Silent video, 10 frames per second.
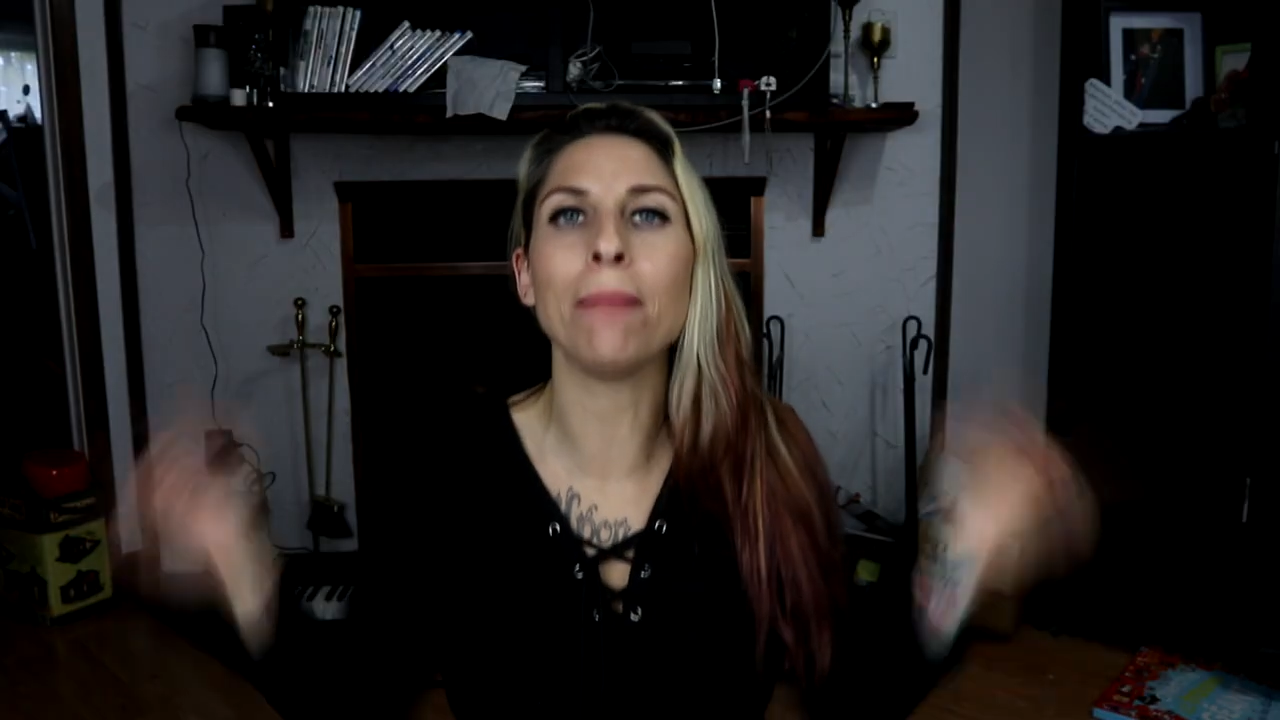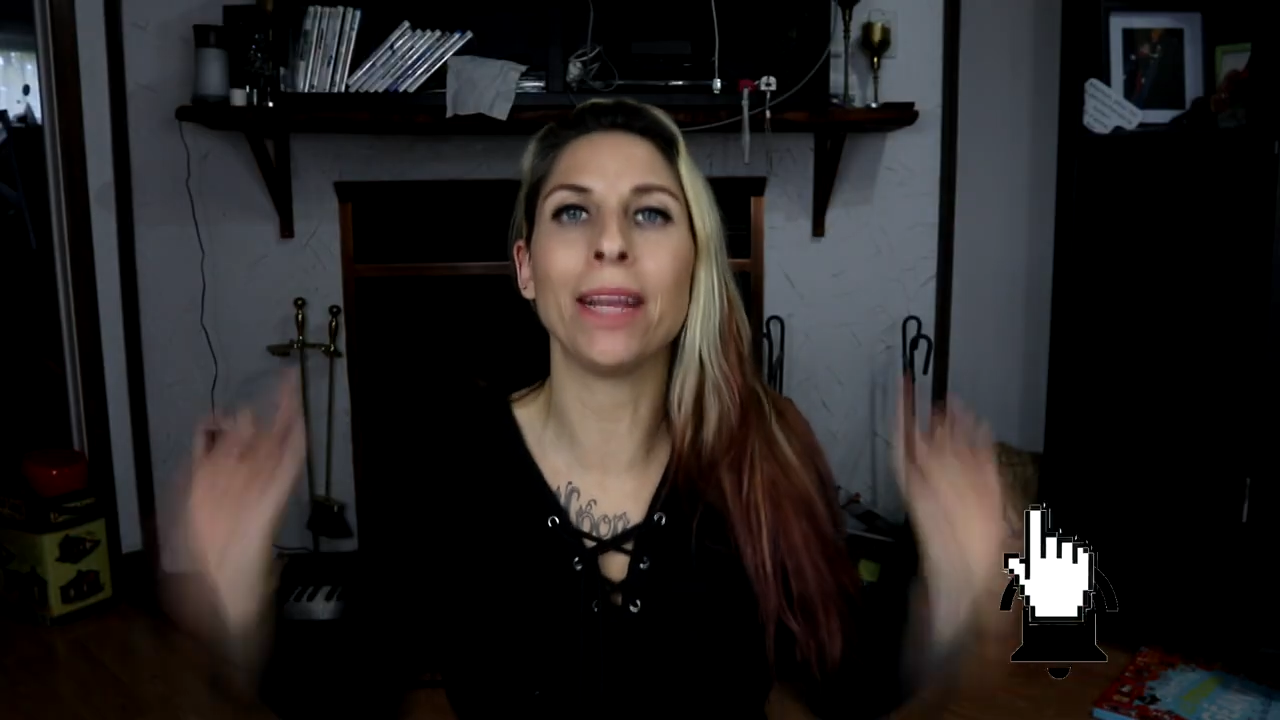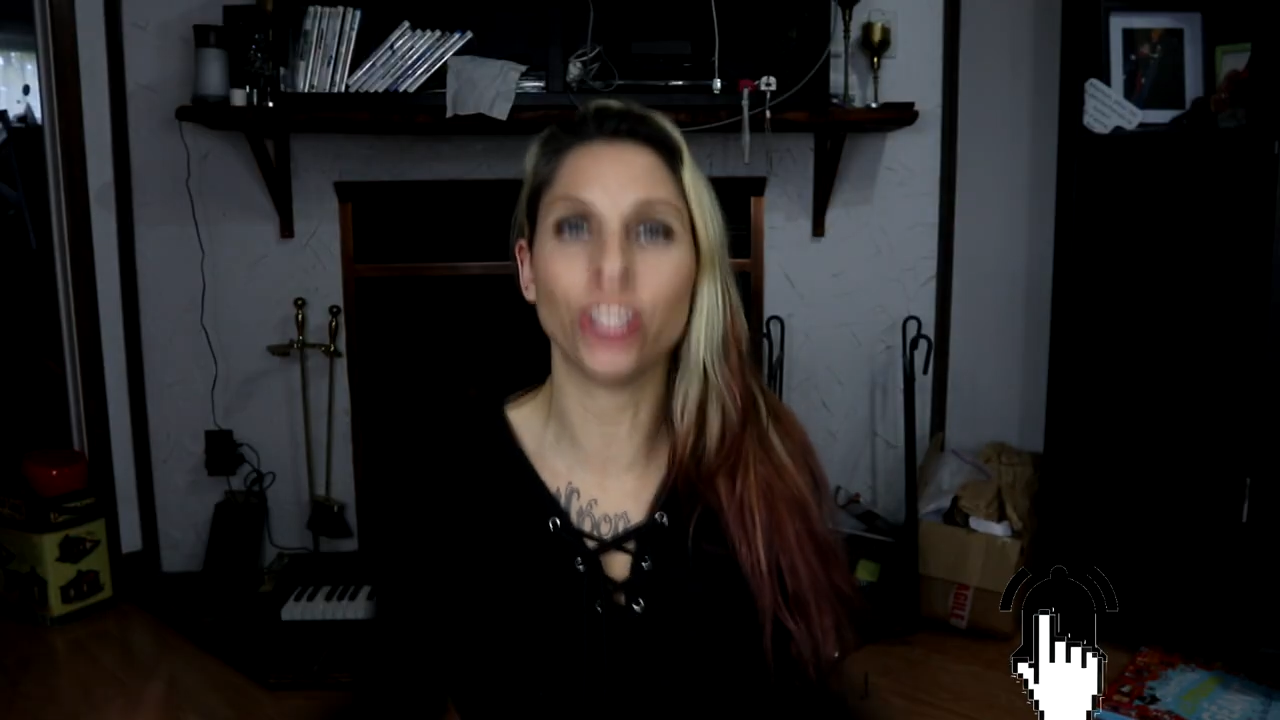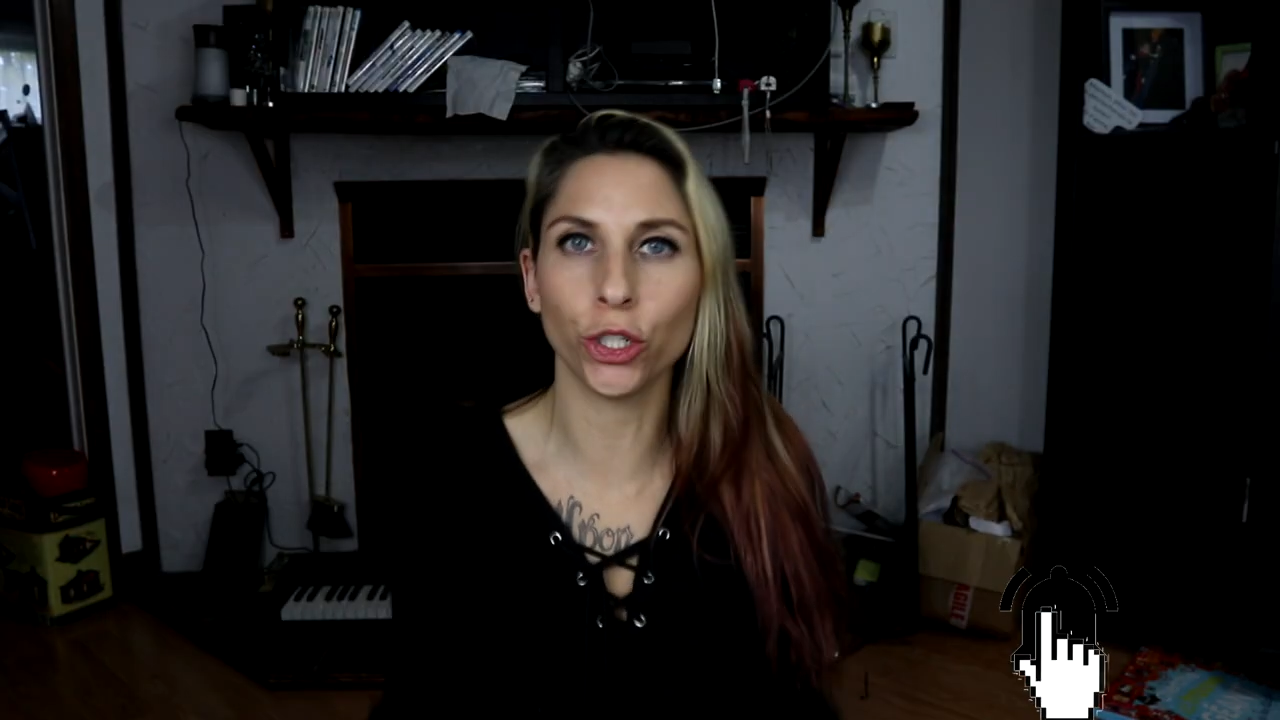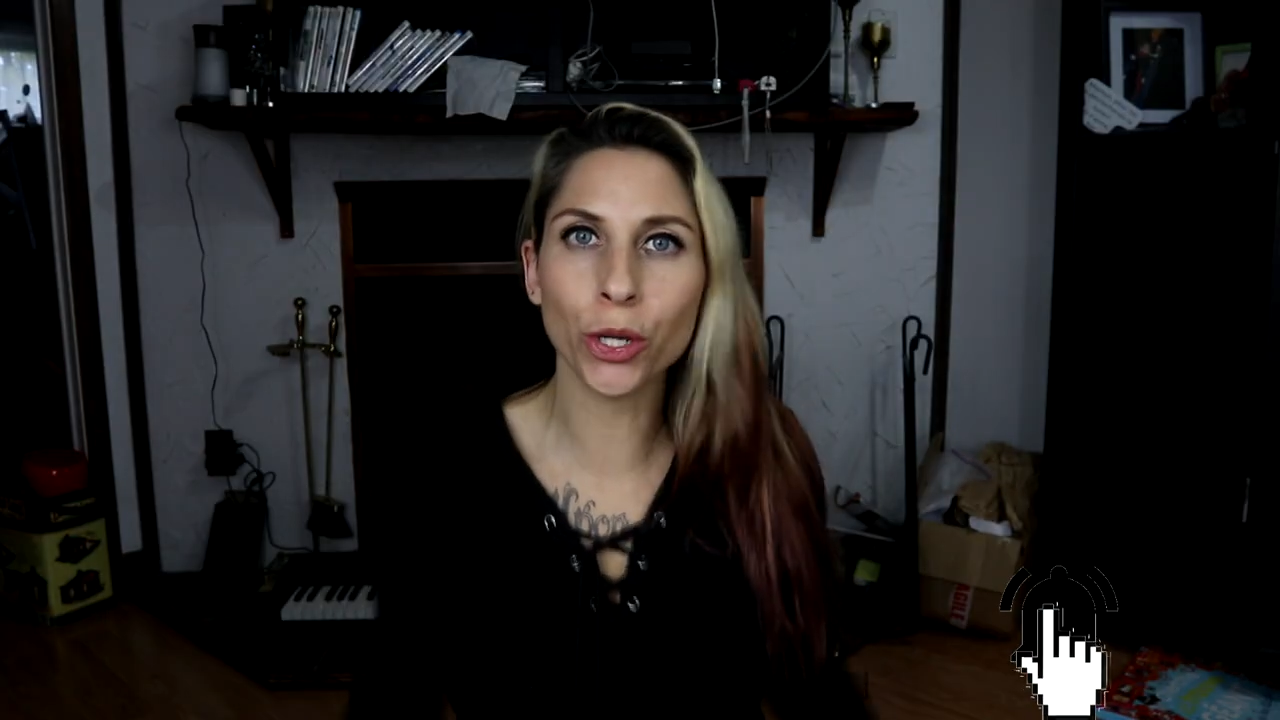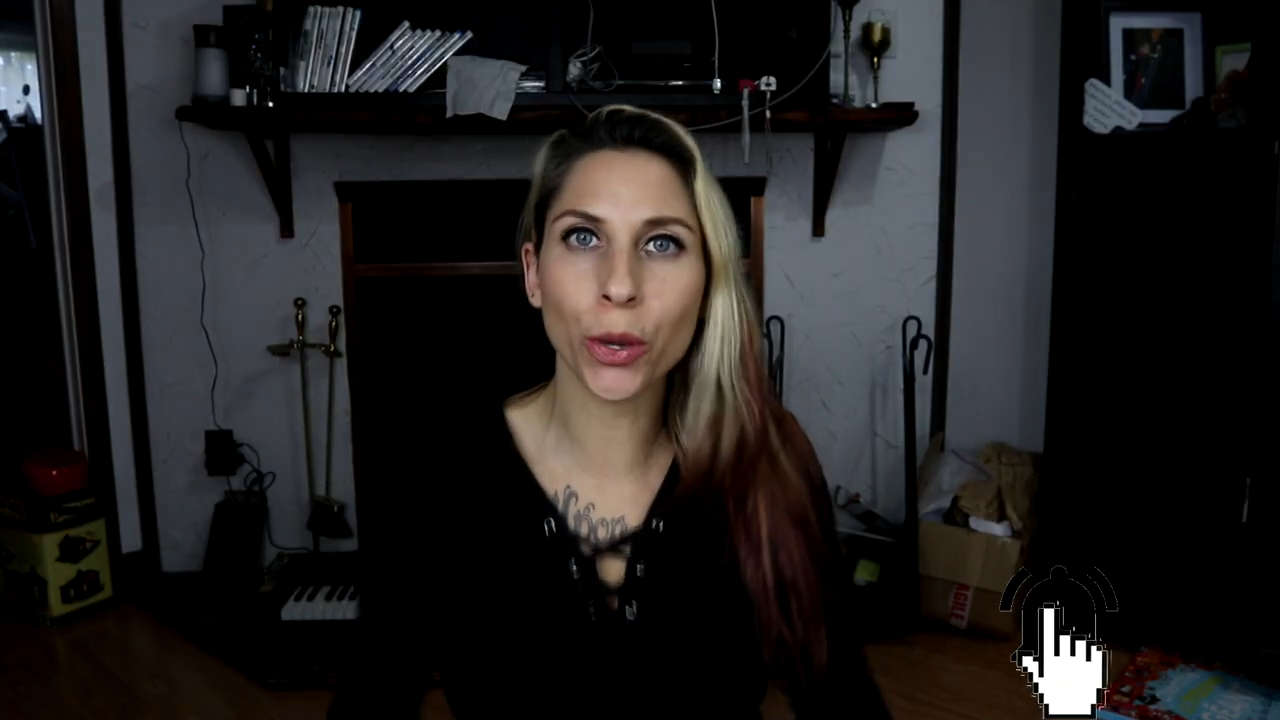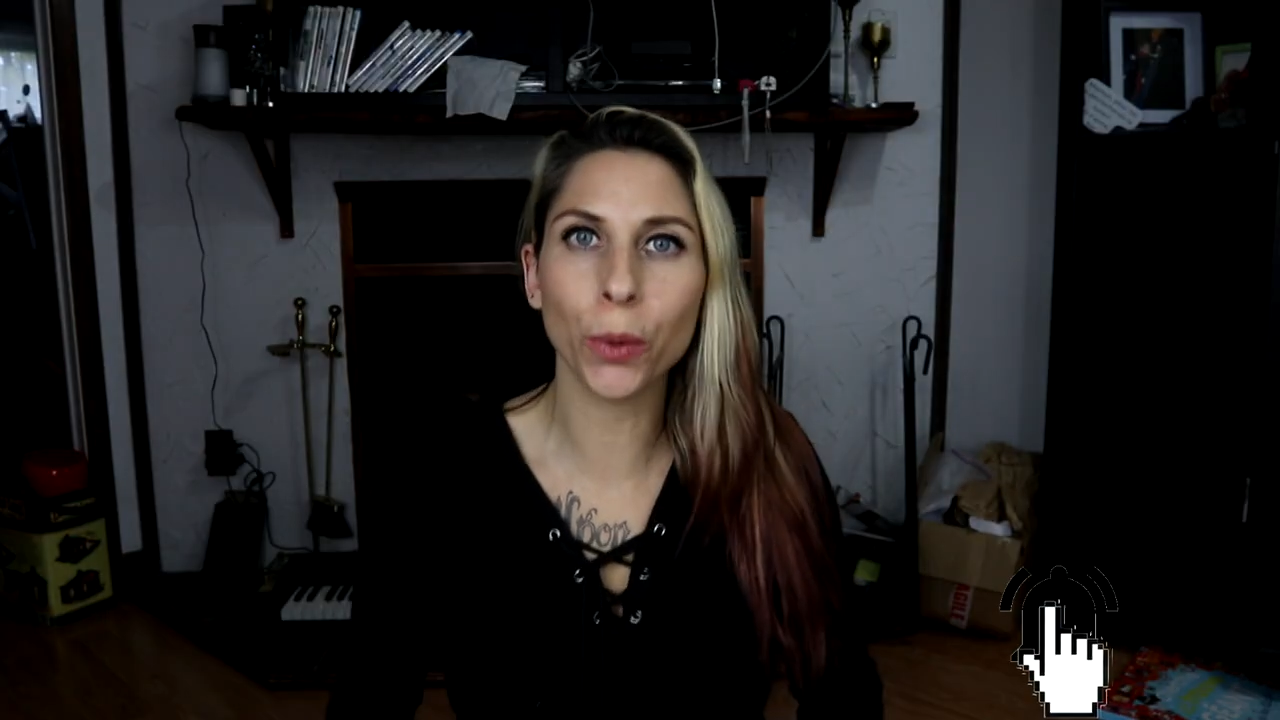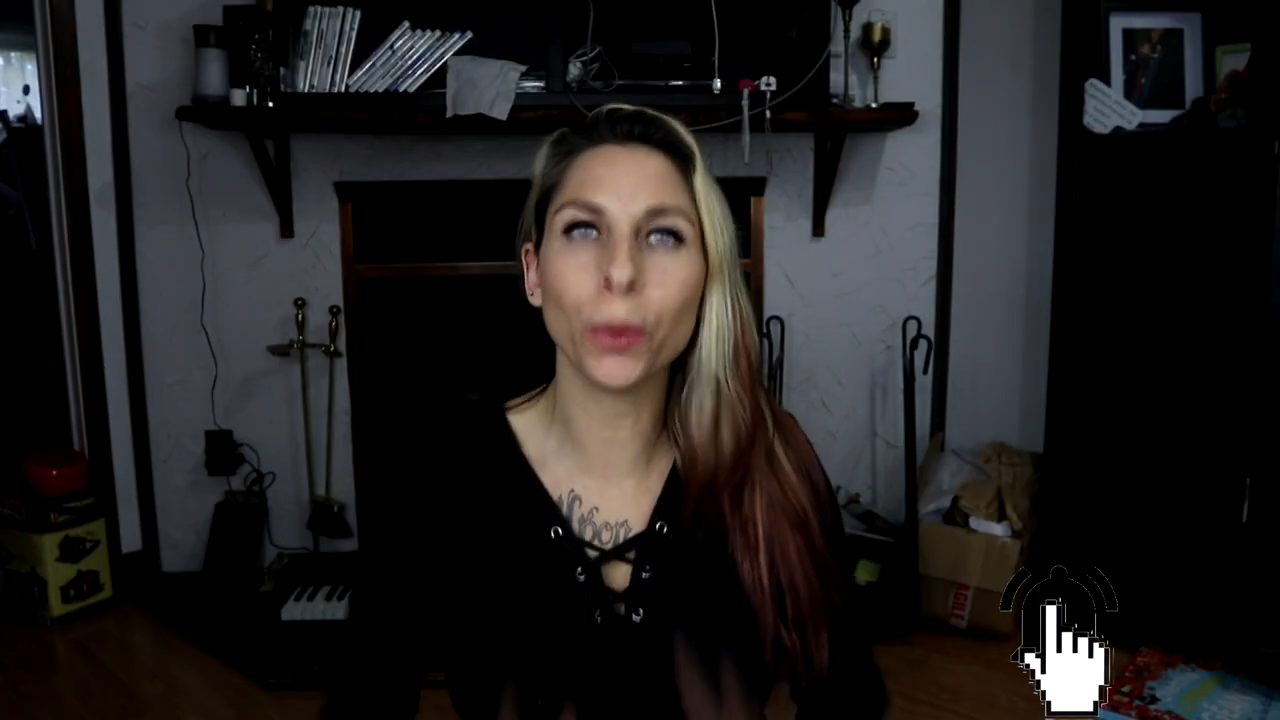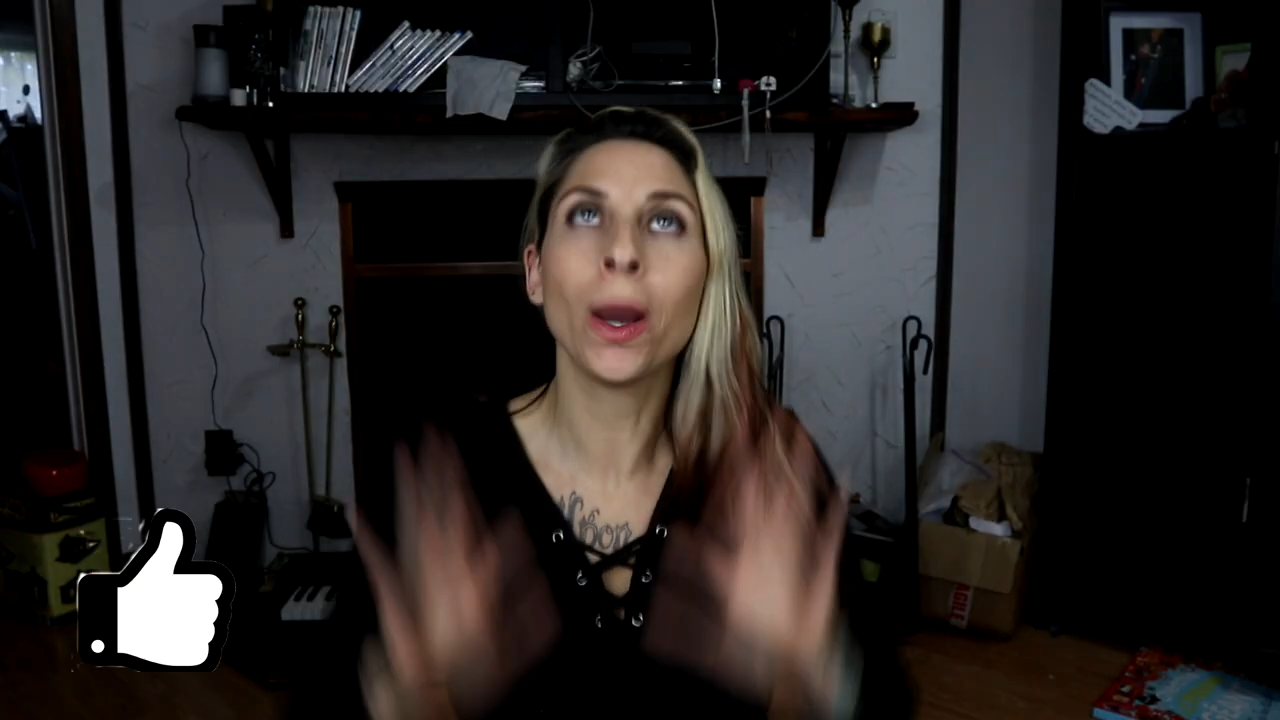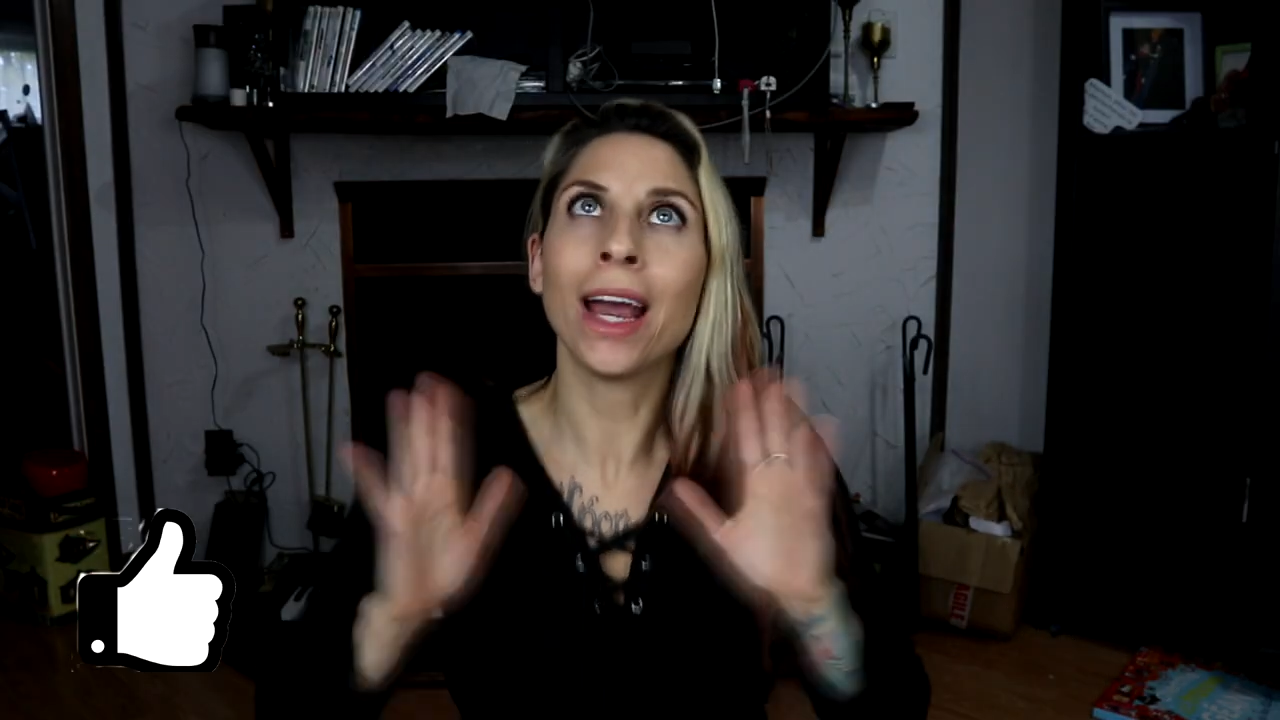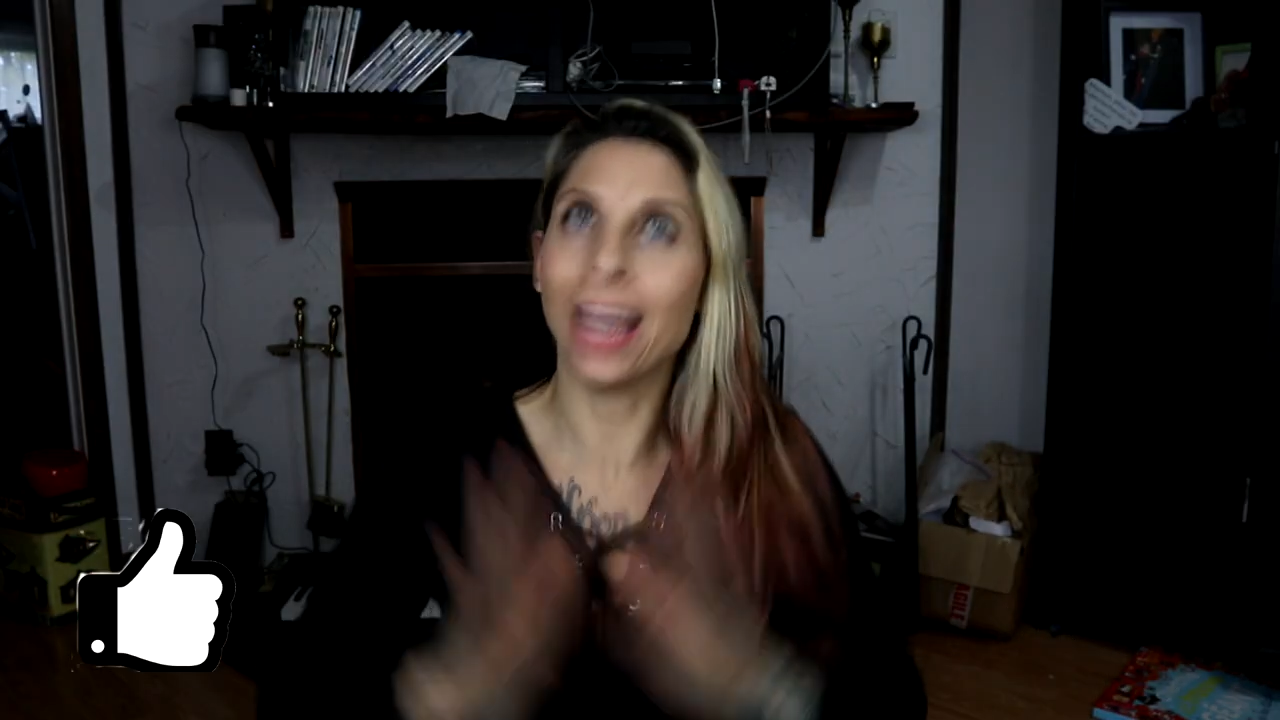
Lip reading: make sure you